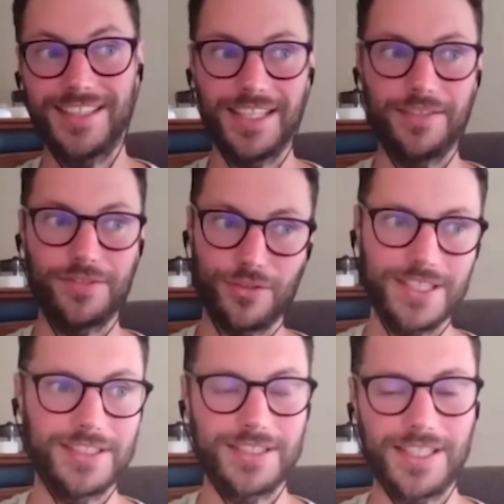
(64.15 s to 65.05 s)
leafy
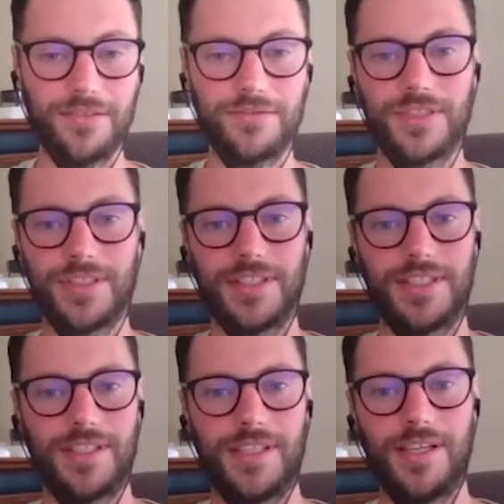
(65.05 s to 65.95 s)
greens is tough,
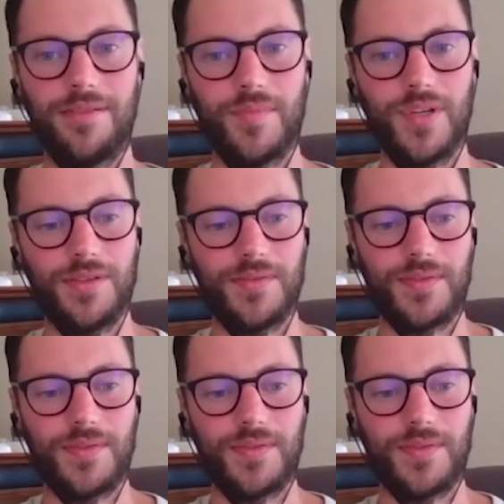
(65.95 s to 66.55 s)
but